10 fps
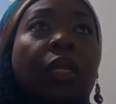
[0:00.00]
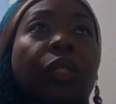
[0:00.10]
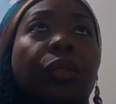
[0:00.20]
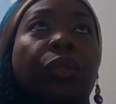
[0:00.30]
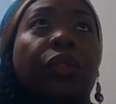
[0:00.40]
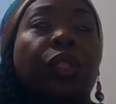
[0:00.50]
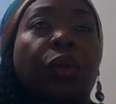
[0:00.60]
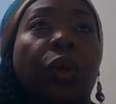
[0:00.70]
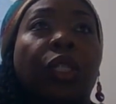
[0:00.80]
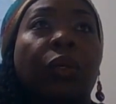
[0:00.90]
to
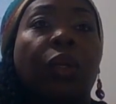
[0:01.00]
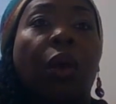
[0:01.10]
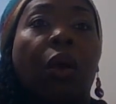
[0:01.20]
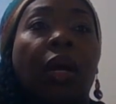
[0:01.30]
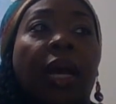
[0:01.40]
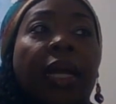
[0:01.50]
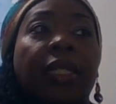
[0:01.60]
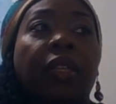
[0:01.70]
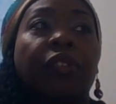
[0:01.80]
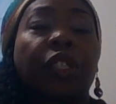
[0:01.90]
sort out all
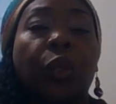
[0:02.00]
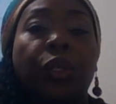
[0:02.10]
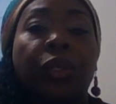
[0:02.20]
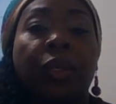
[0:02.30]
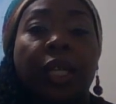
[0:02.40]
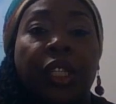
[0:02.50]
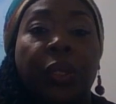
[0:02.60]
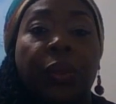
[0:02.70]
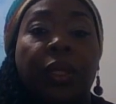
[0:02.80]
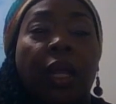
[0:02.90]
kinds of social
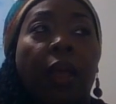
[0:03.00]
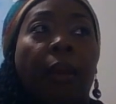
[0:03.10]
issues,